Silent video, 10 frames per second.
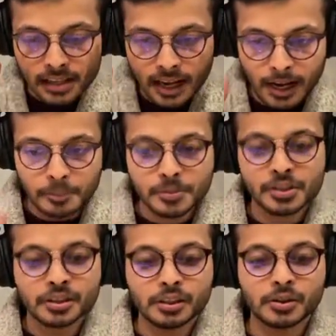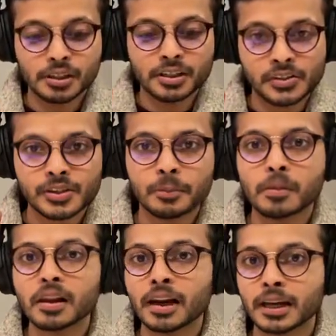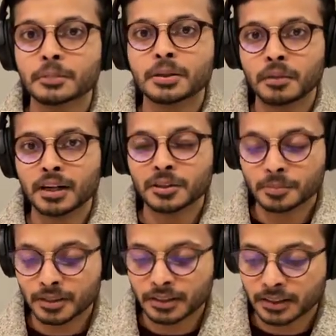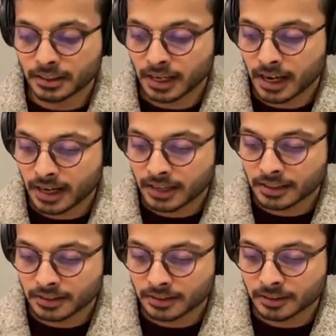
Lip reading: absolutely sublime in my opinion, and